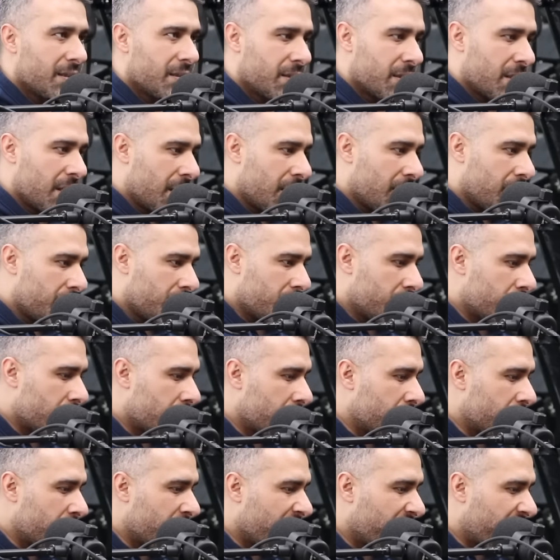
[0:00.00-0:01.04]

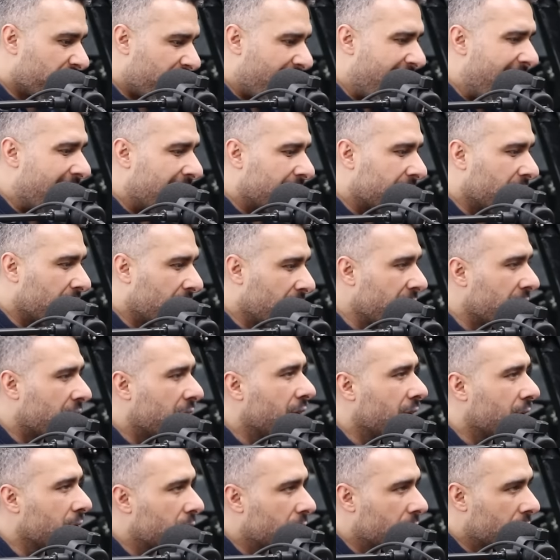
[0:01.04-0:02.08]
the fat
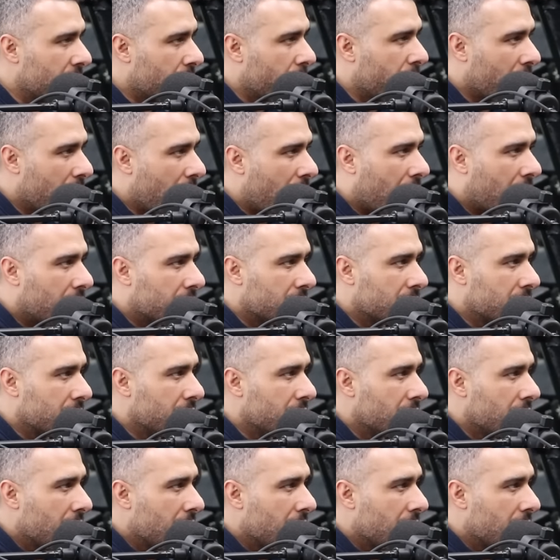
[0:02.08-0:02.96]
leaking to the blood,